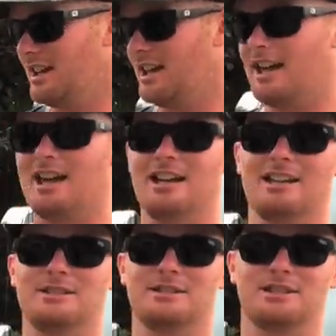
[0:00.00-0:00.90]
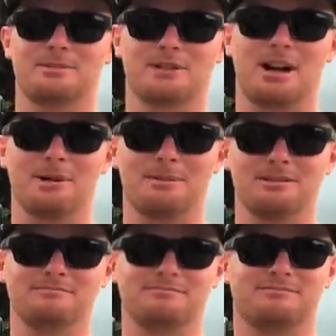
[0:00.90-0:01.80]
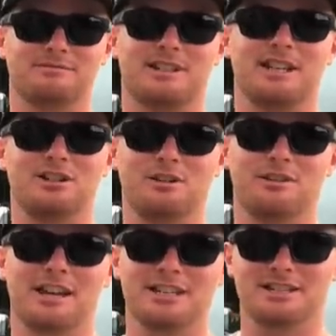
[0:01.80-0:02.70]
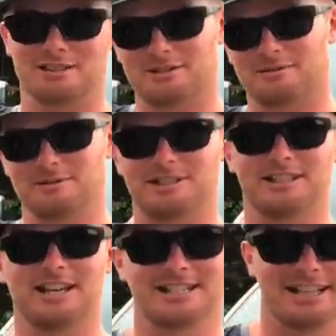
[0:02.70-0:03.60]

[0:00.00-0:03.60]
and subscribe and hit notifications. We'll see you guys